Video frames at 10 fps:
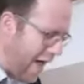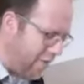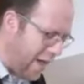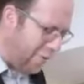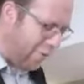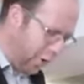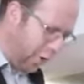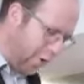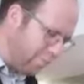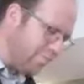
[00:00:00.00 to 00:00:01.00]
And
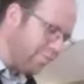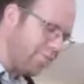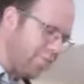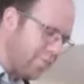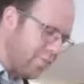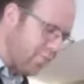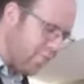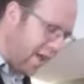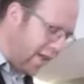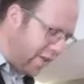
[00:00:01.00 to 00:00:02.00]
therefore,
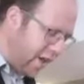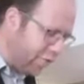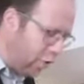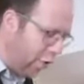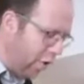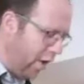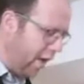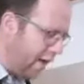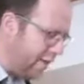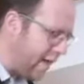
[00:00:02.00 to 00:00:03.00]

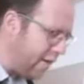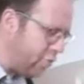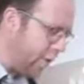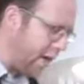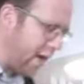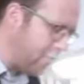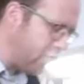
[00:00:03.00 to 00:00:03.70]
he says, when it